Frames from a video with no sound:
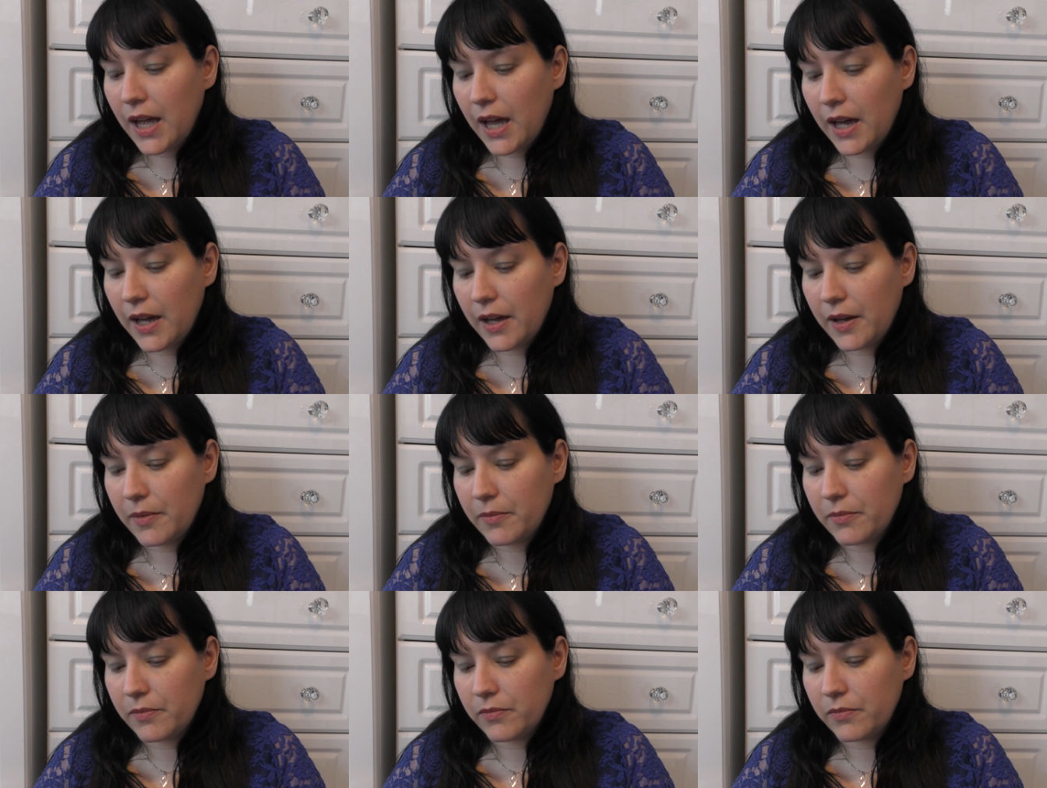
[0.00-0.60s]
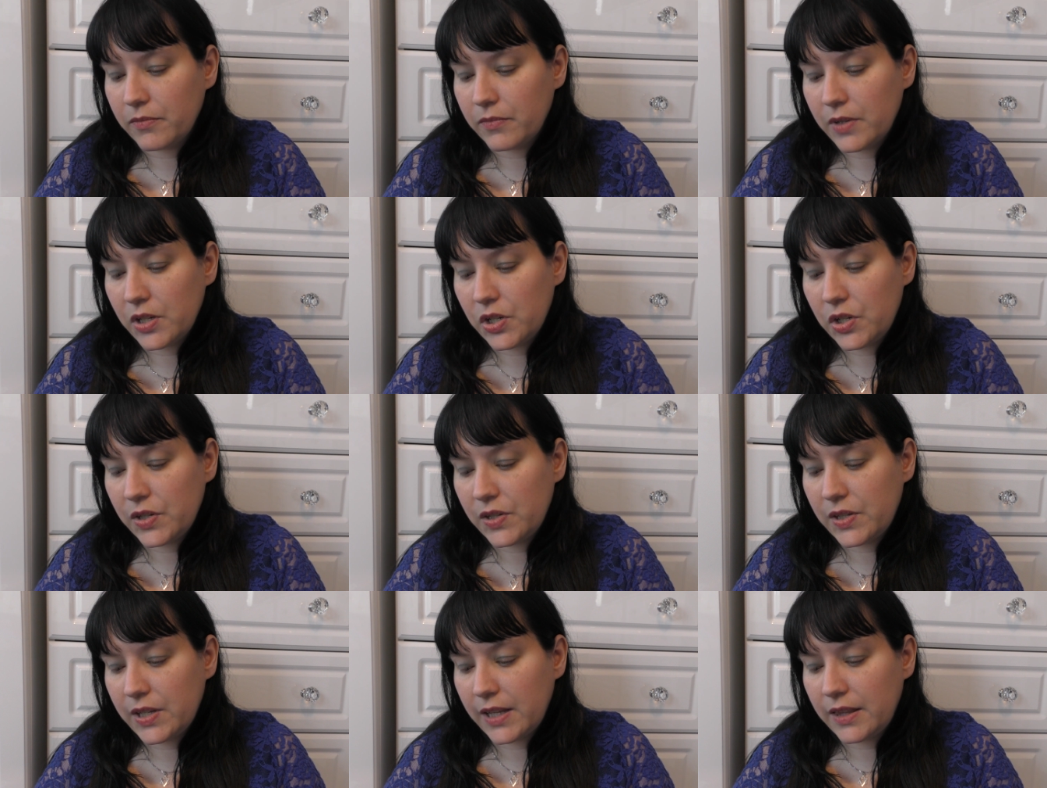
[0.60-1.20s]
um,
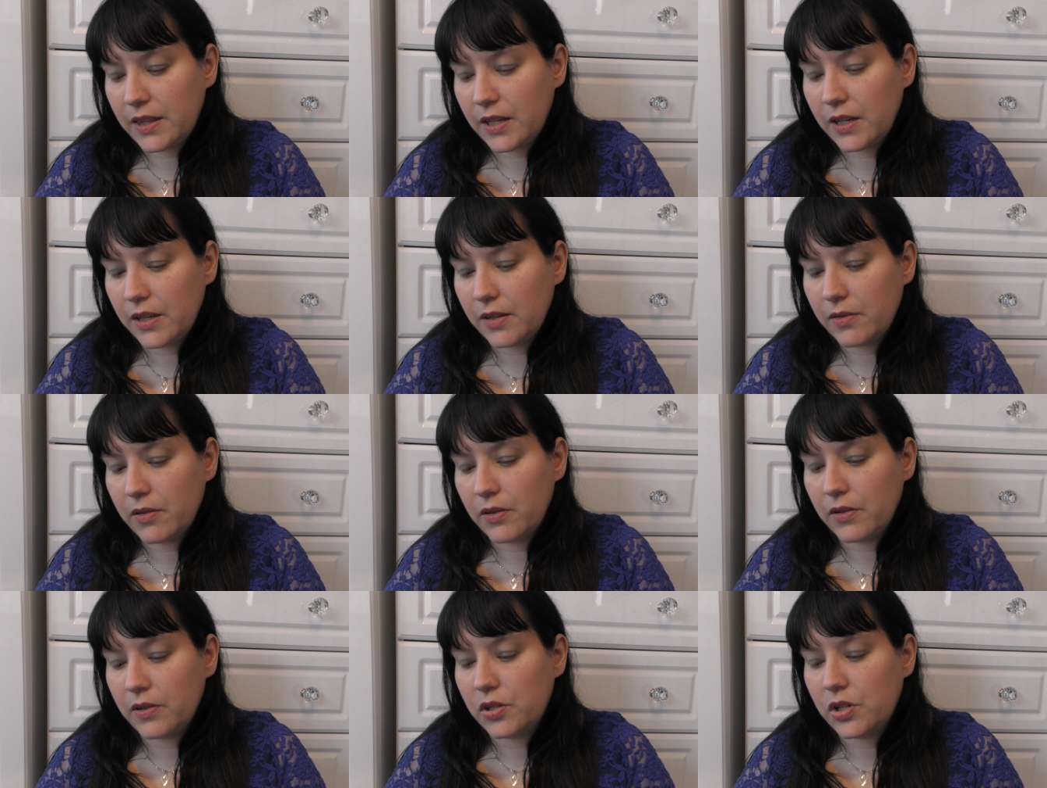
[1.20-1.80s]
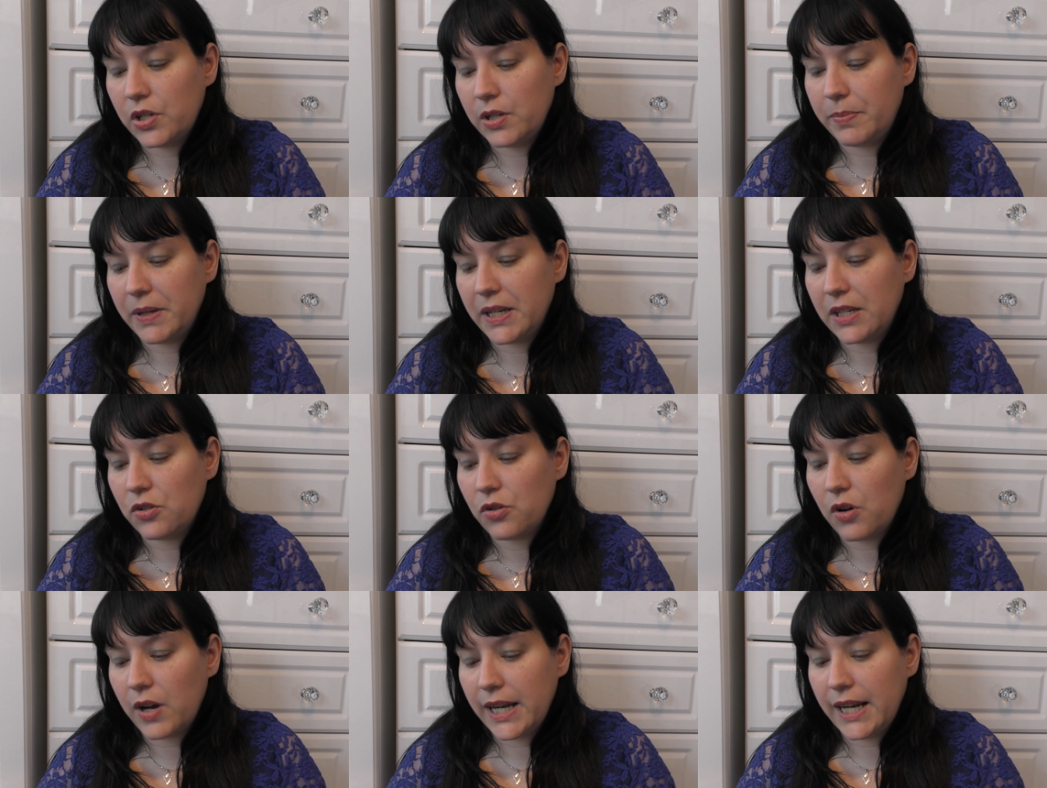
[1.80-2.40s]
she said that she'd been
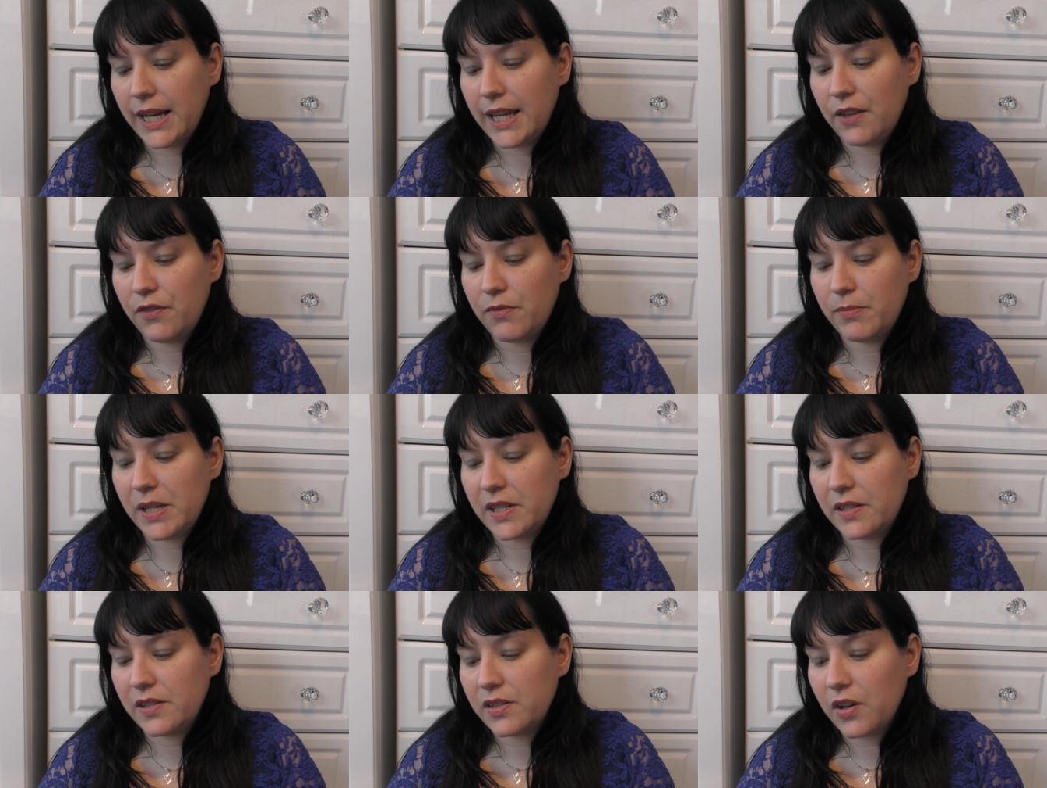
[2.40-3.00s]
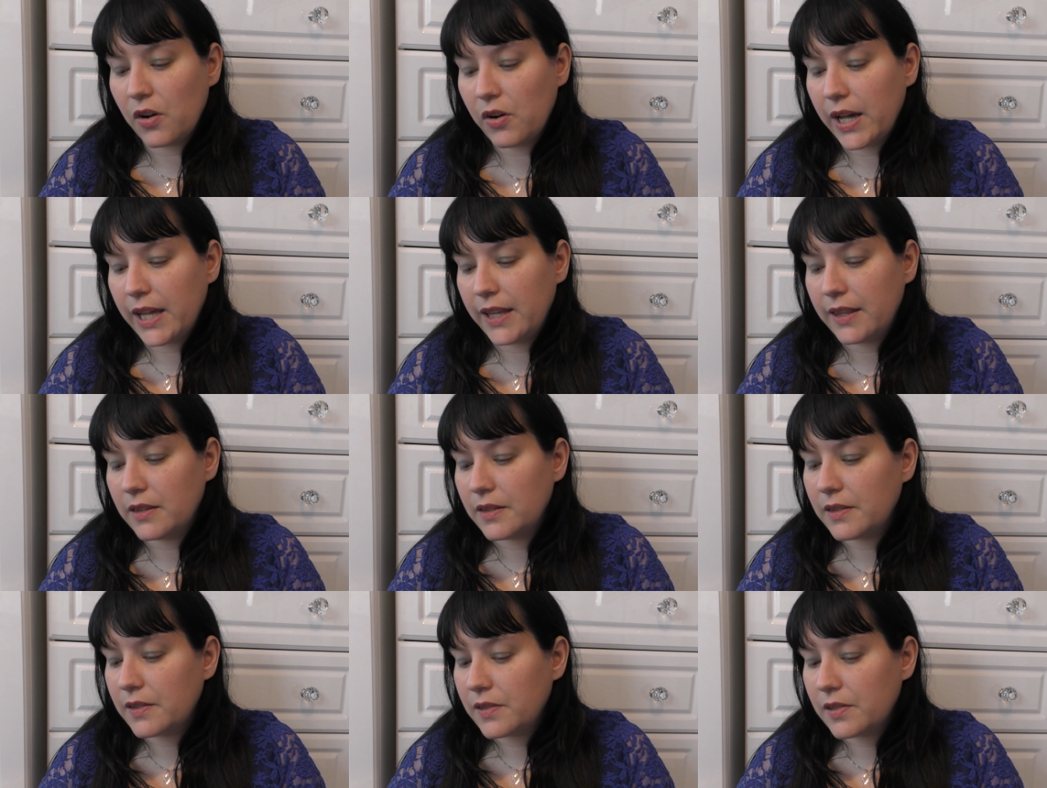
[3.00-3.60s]
trying to give me
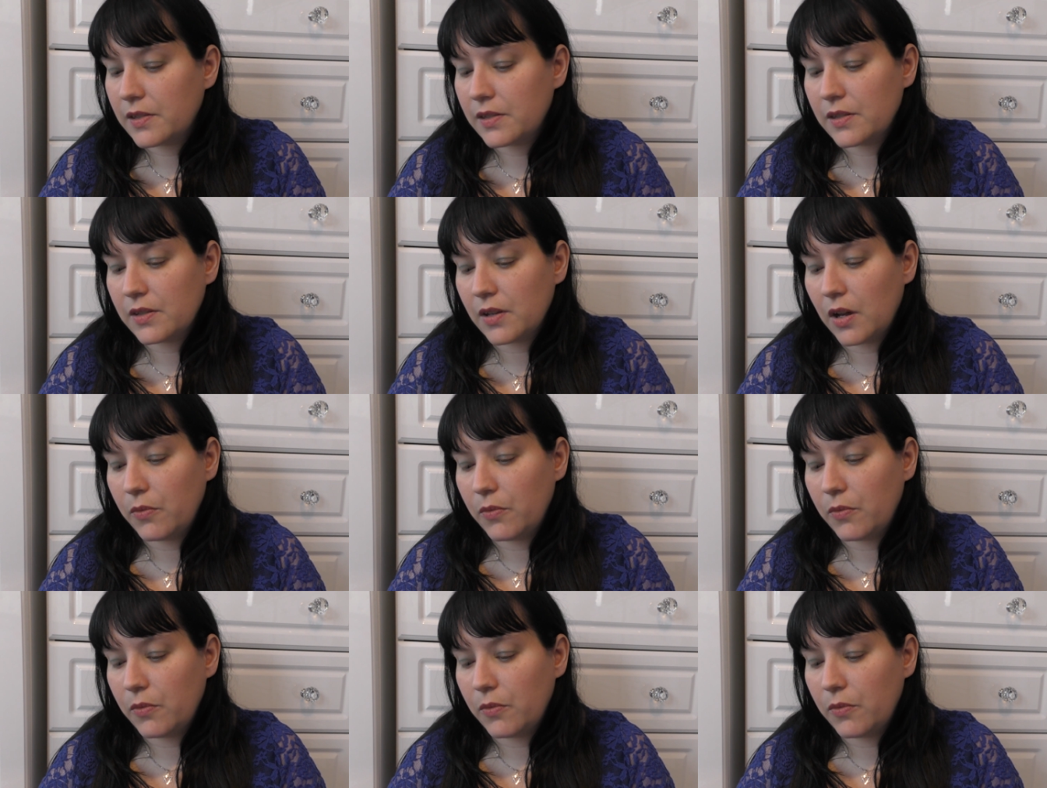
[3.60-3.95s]
signs,